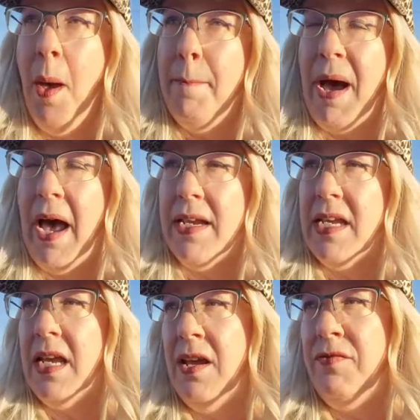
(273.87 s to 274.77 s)
But
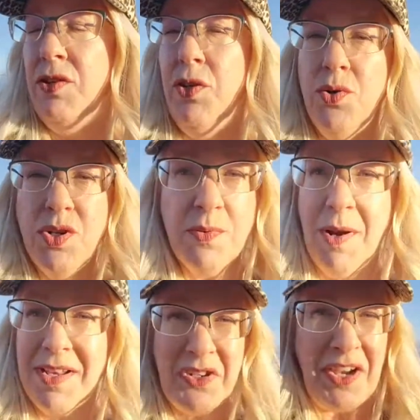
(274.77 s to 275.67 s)
if you just want a
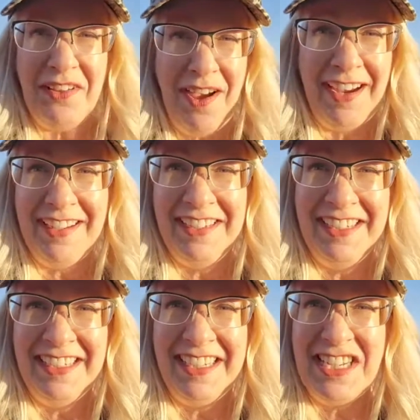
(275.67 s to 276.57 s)
straight line
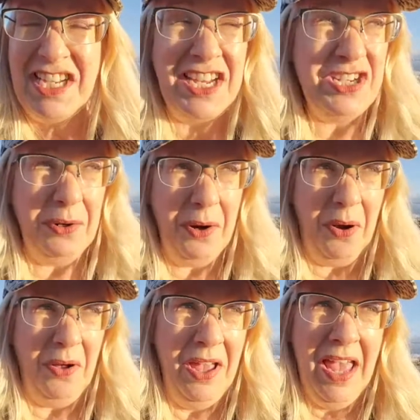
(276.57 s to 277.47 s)
to get to your goal,